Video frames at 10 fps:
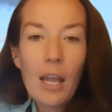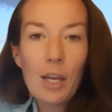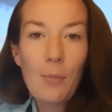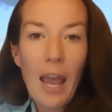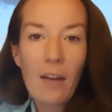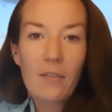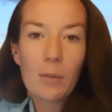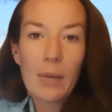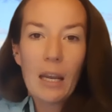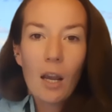you might have to
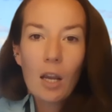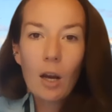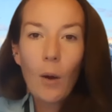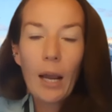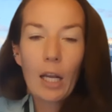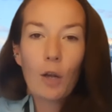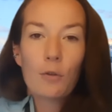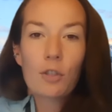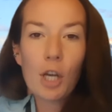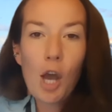be quite
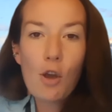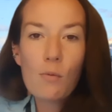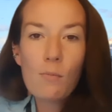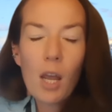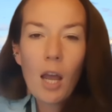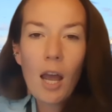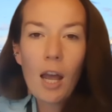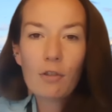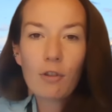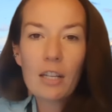close to home
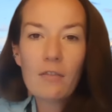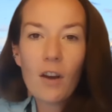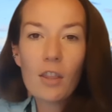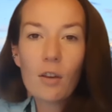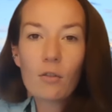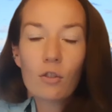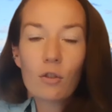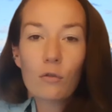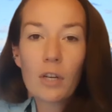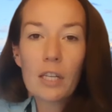trying to find those
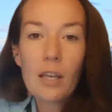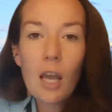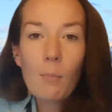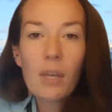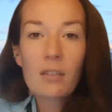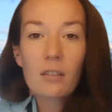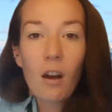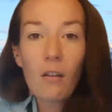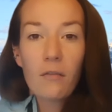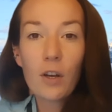stories. But
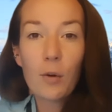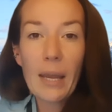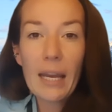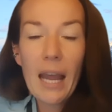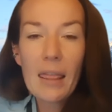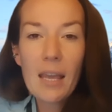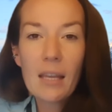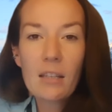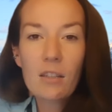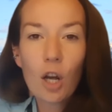start filming and
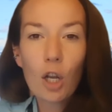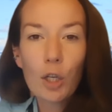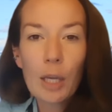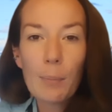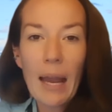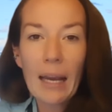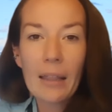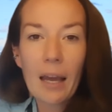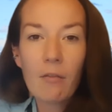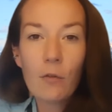then start looking back at
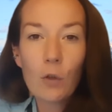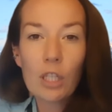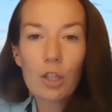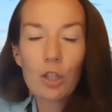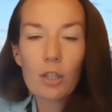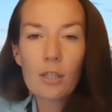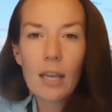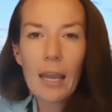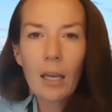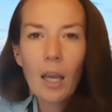that footage and
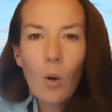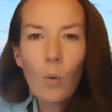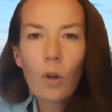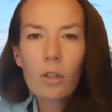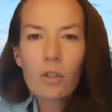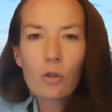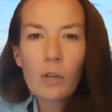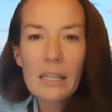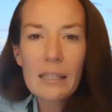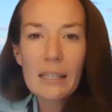saying, what story
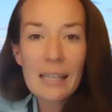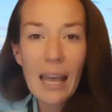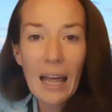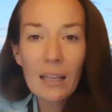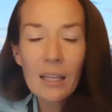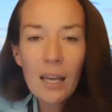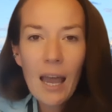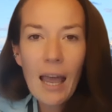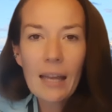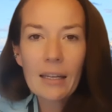does it tell,
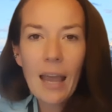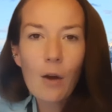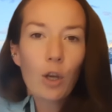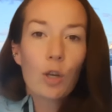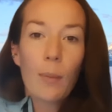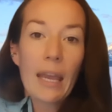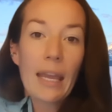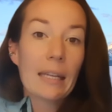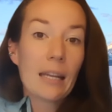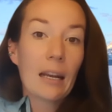and how can you make
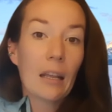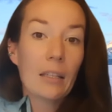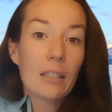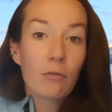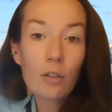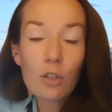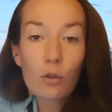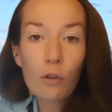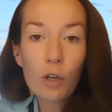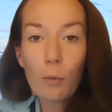it tell a different
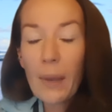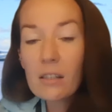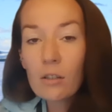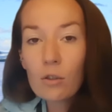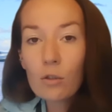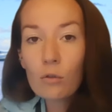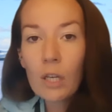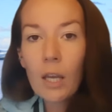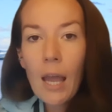story or better story?